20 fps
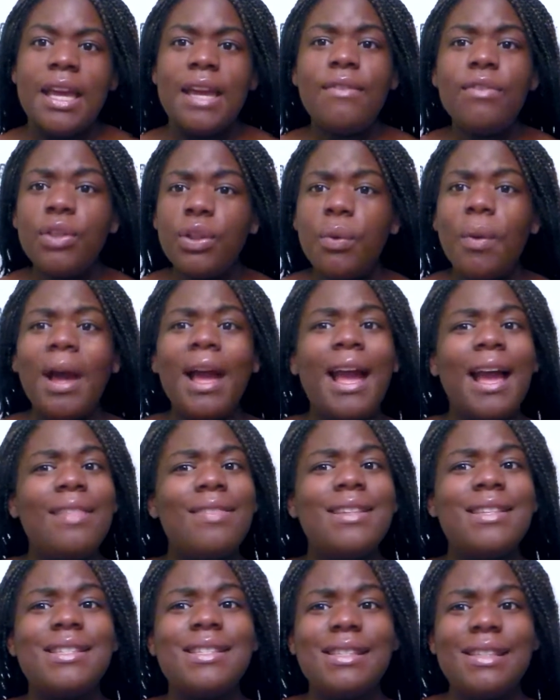Even though I
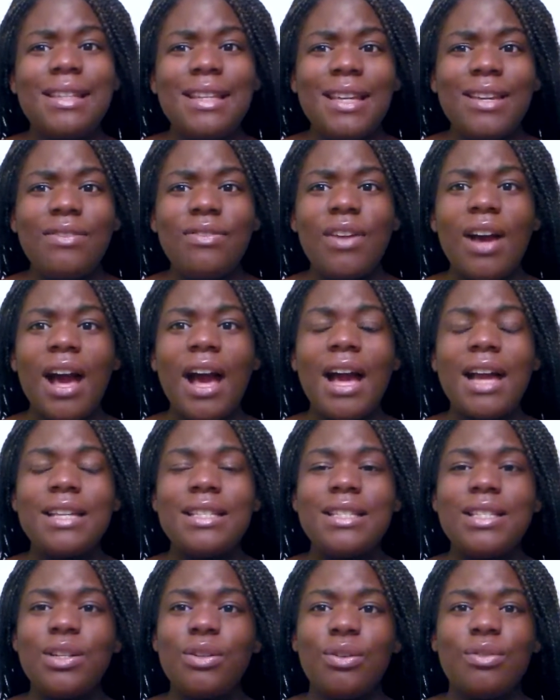had the sleeve,
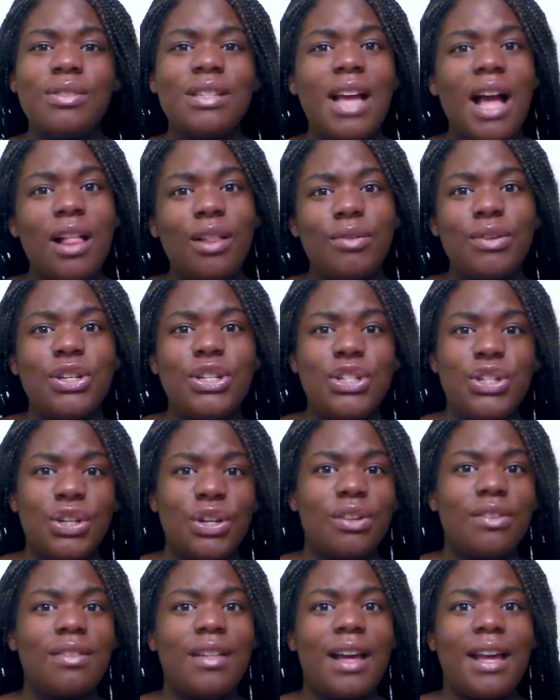I still don't tolerate
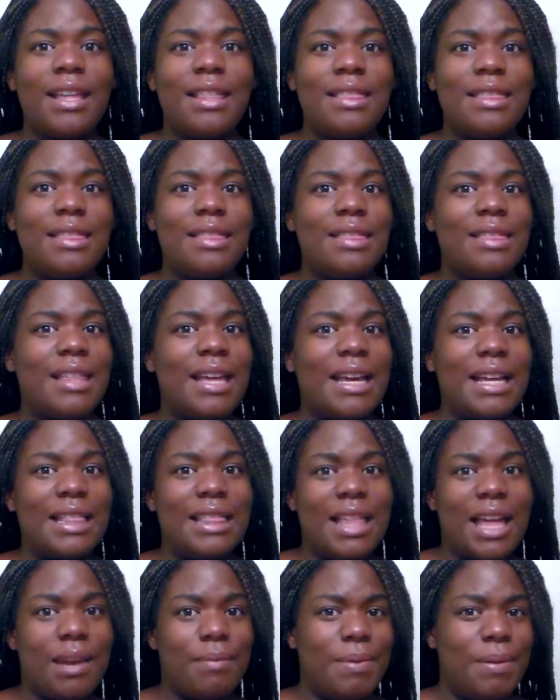sugar like
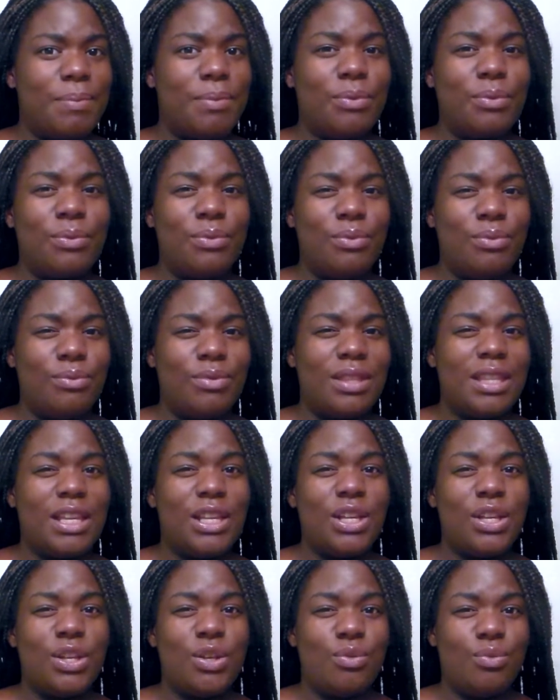a lot of people
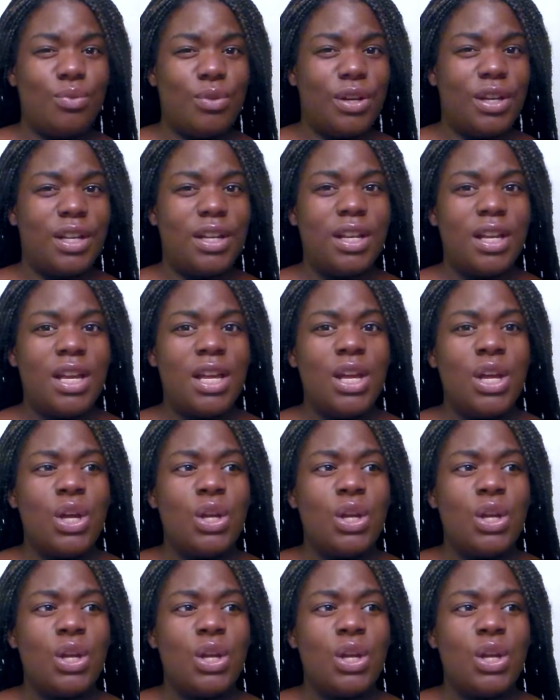think you would.